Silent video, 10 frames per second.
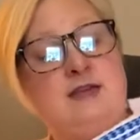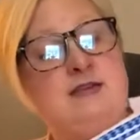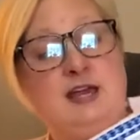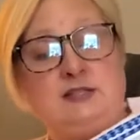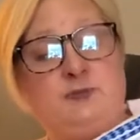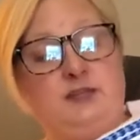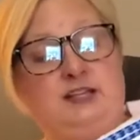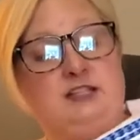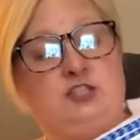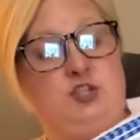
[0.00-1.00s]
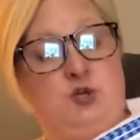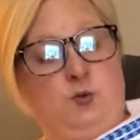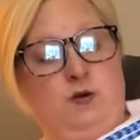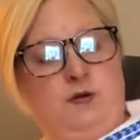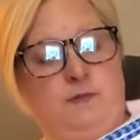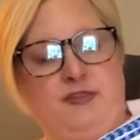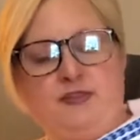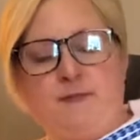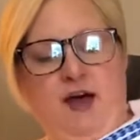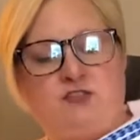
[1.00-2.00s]
Yes, please do, but the
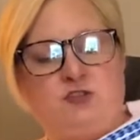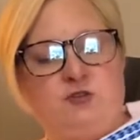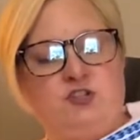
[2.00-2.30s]
mouse only